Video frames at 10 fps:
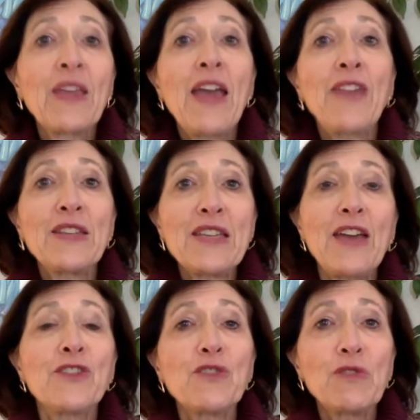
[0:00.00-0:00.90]
and then
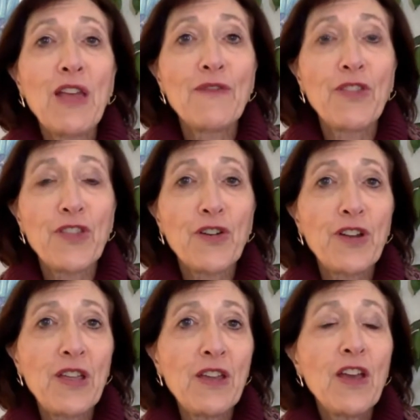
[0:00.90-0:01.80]
ten to eleven
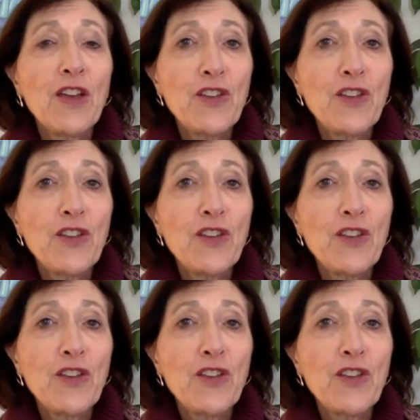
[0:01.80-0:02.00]
thirty,